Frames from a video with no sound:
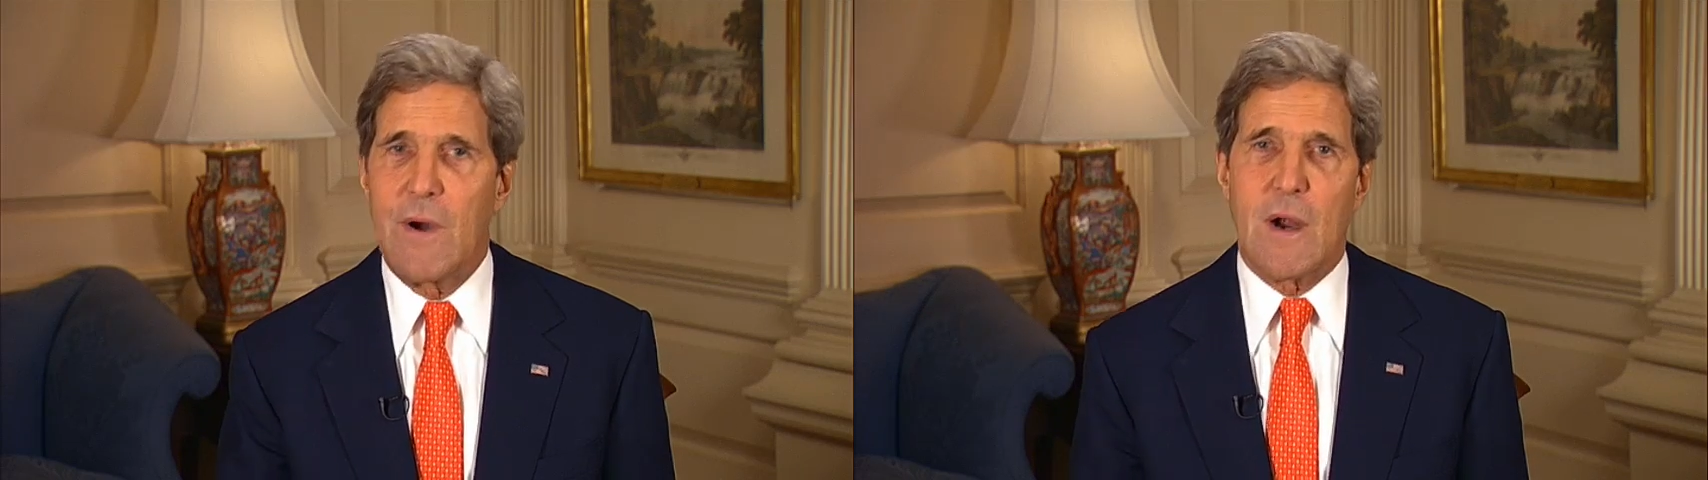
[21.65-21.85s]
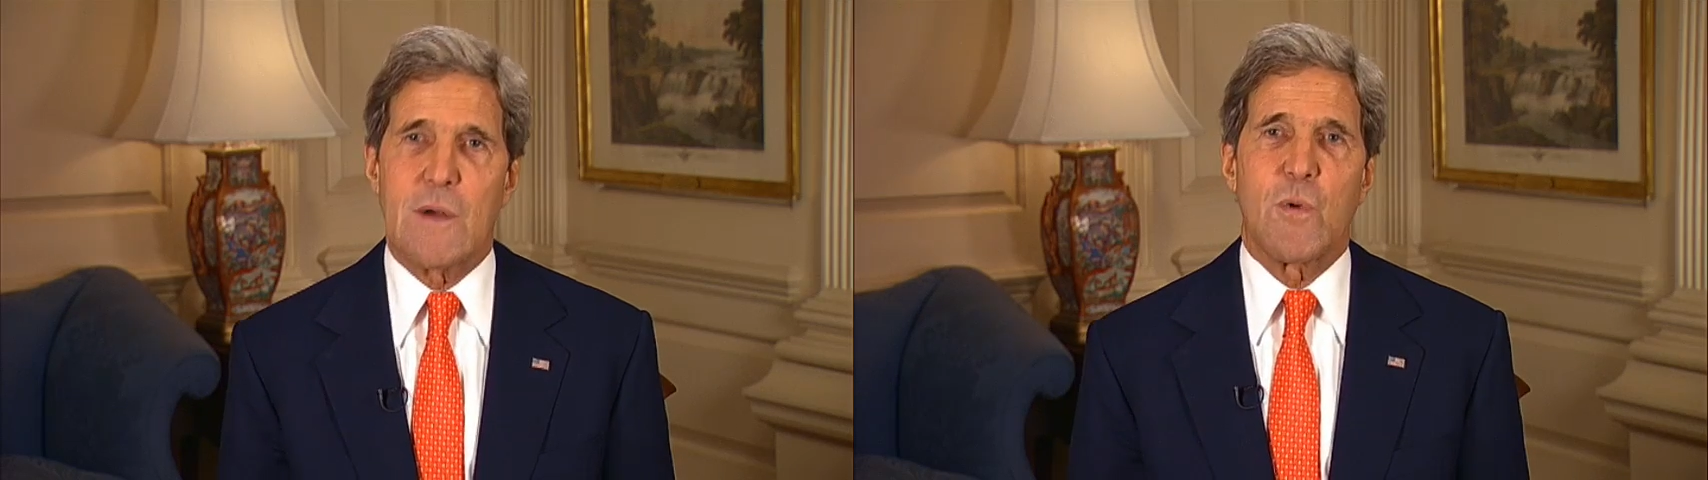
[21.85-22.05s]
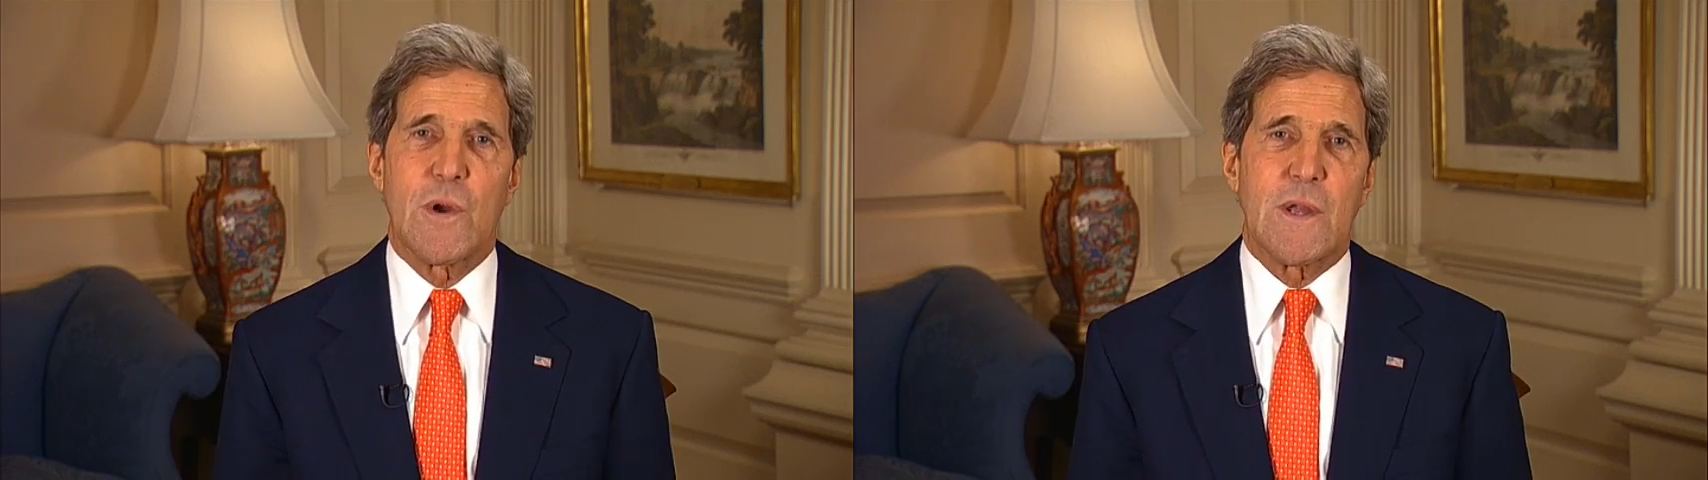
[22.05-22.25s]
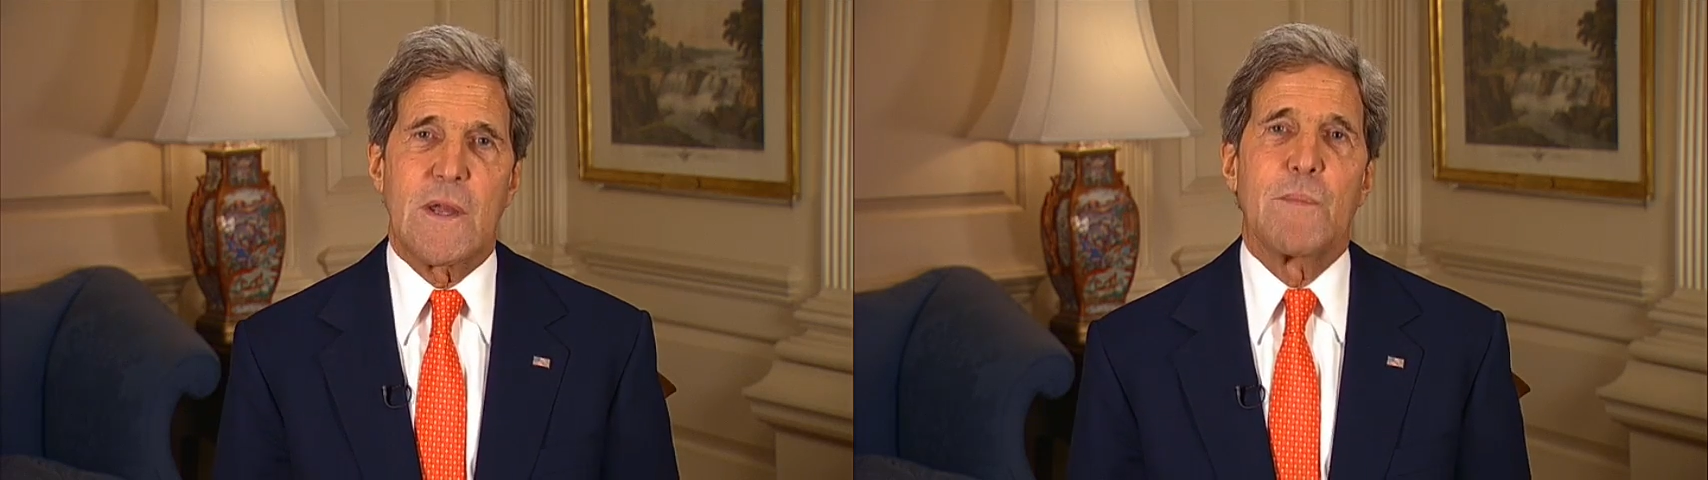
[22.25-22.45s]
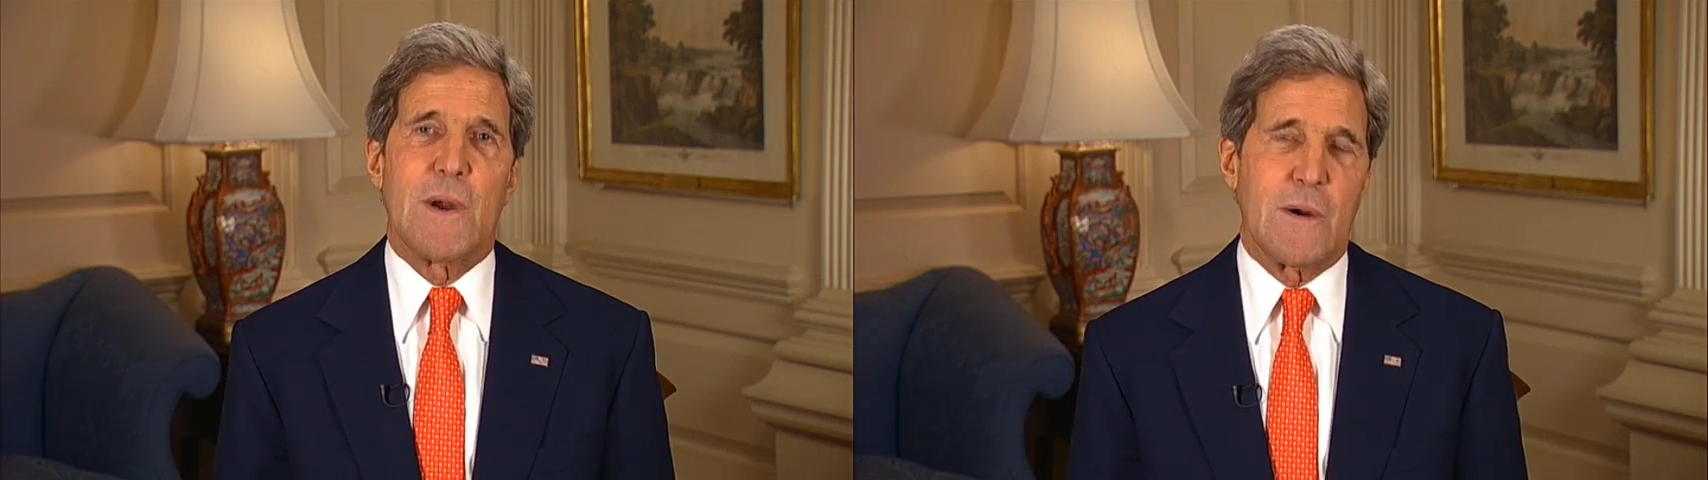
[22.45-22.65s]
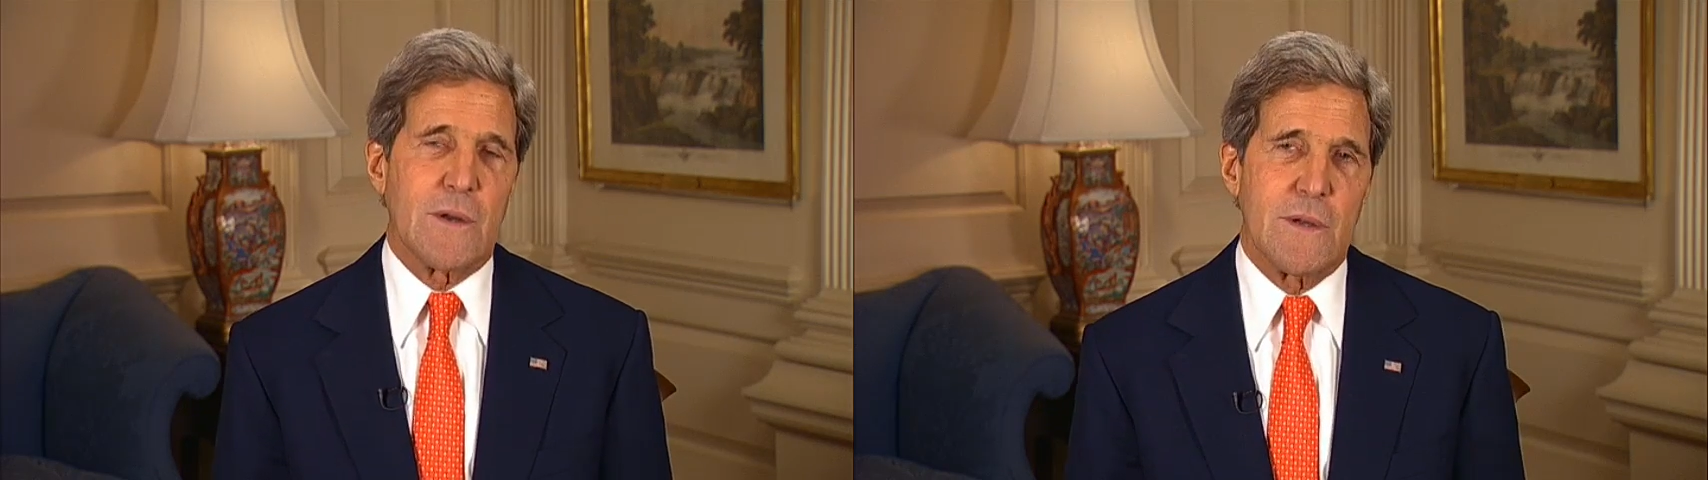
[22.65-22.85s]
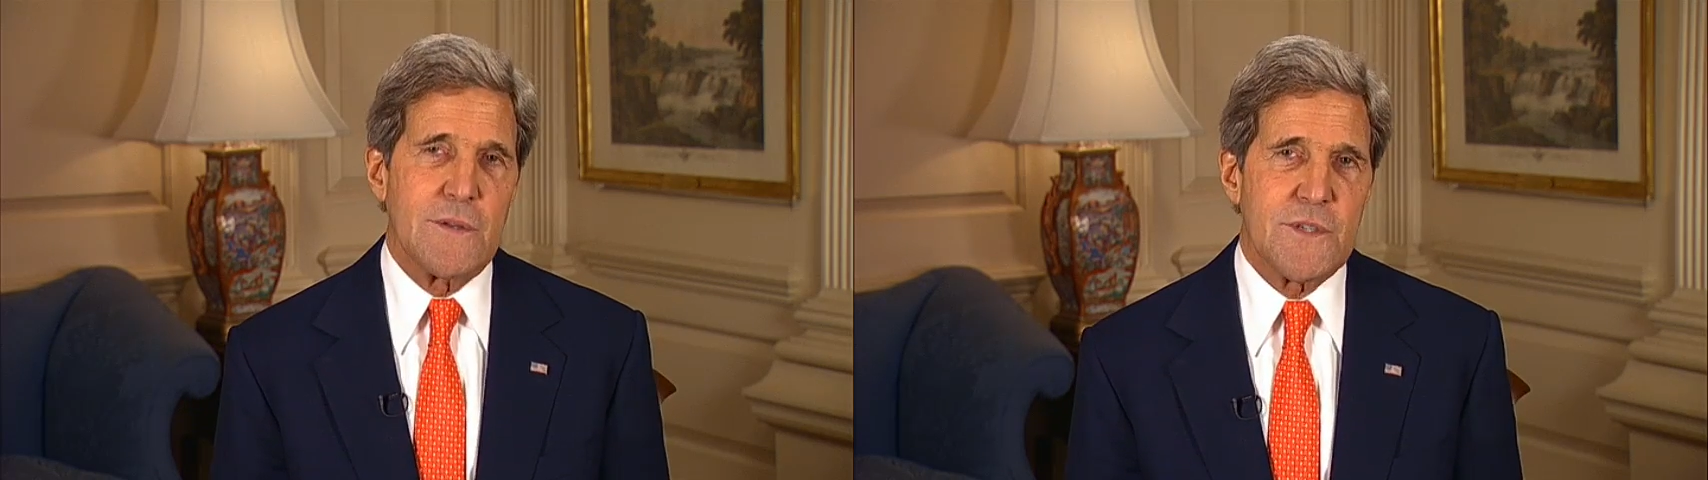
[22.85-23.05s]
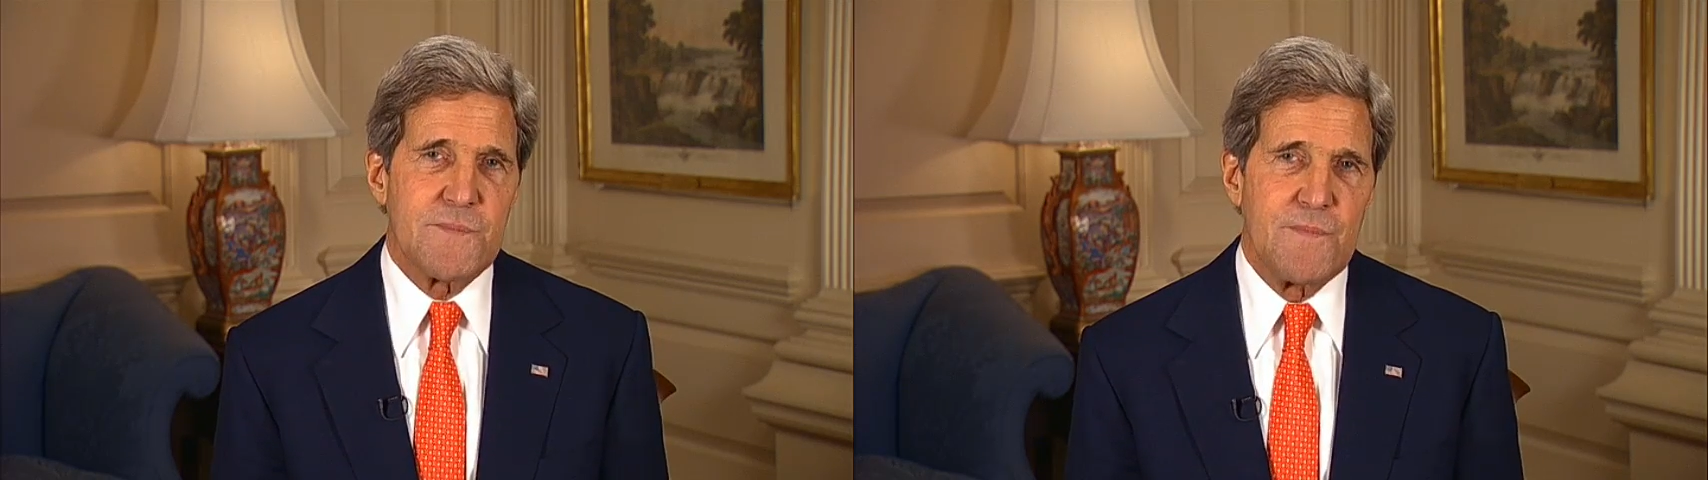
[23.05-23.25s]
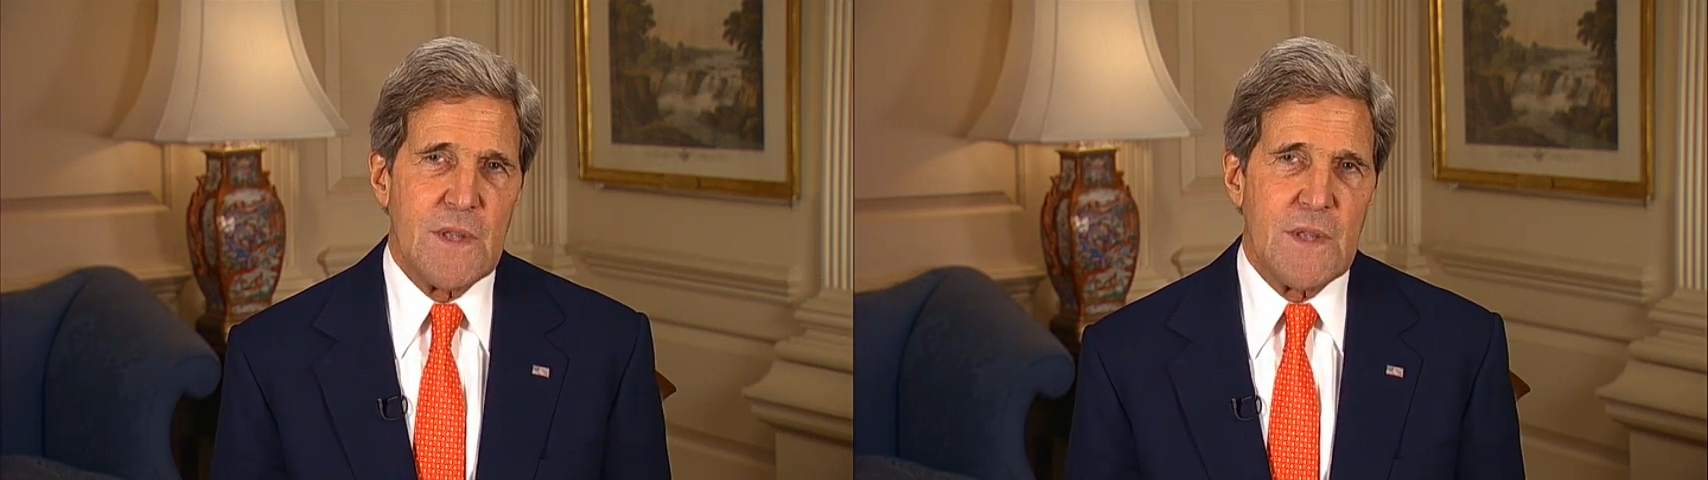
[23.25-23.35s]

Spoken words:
hardworking Americans